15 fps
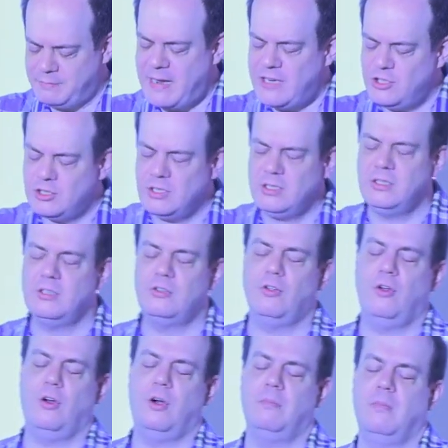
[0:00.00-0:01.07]
mentioned the
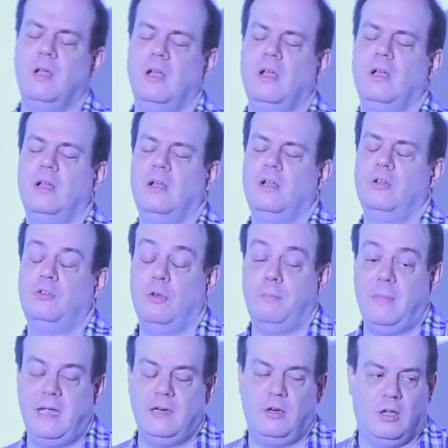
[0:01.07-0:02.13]
term
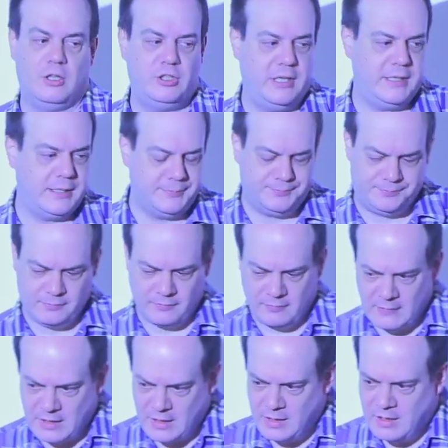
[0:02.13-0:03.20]
domain logic.
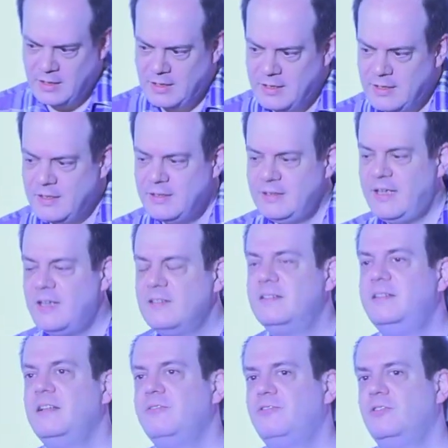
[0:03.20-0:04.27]
There's
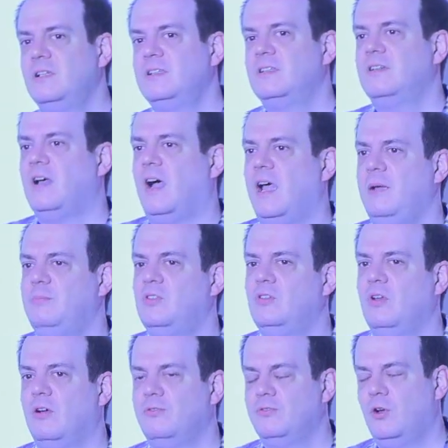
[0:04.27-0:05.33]
different types
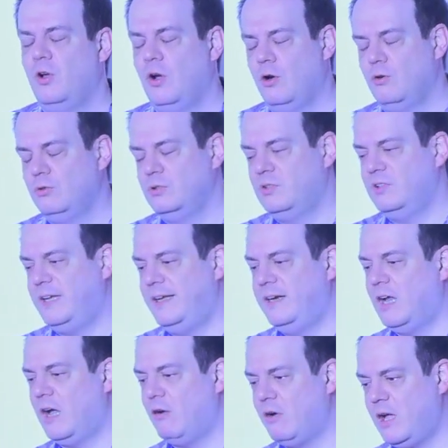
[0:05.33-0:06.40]
of code
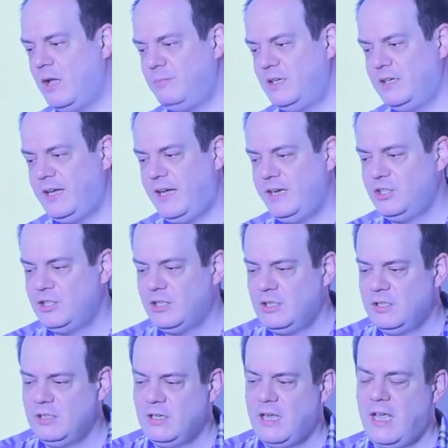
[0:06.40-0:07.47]
in our
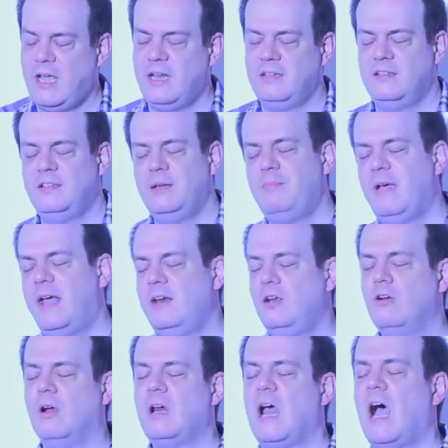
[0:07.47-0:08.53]
application, and
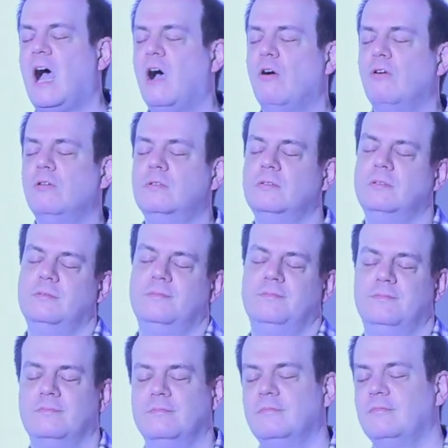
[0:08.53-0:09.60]
depending on how
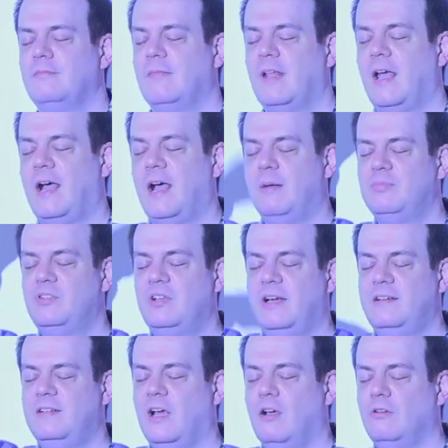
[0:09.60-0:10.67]

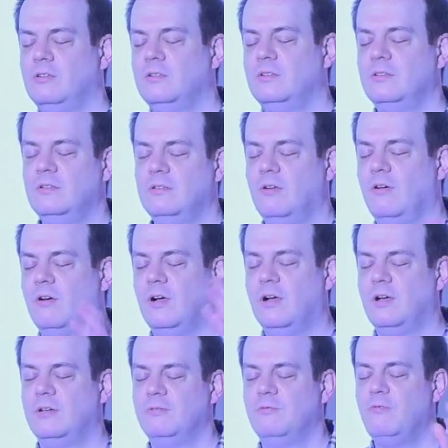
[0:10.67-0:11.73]
upside down
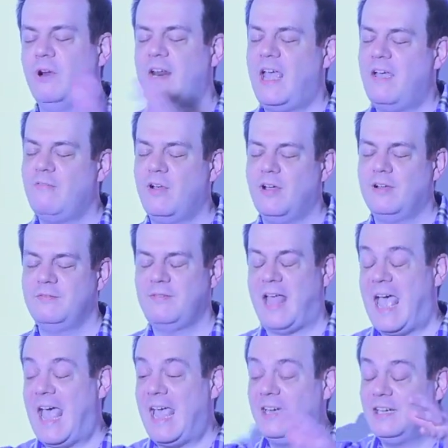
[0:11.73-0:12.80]
or whatever
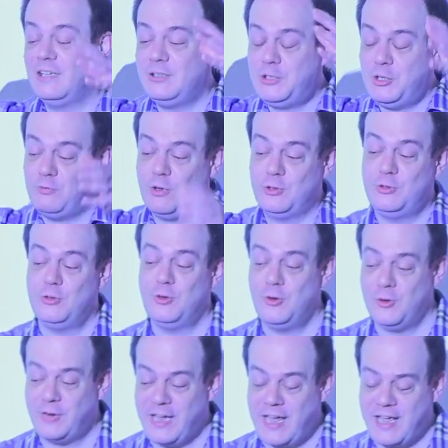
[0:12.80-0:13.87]
angle you want to
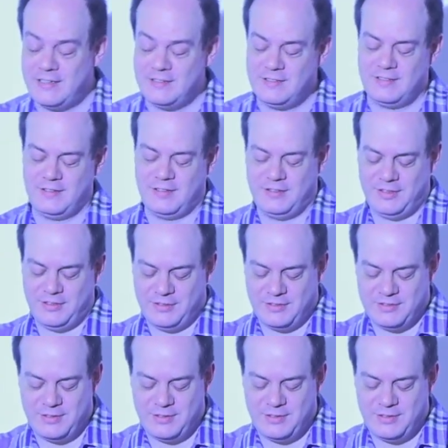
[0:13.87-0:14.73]
look at, this is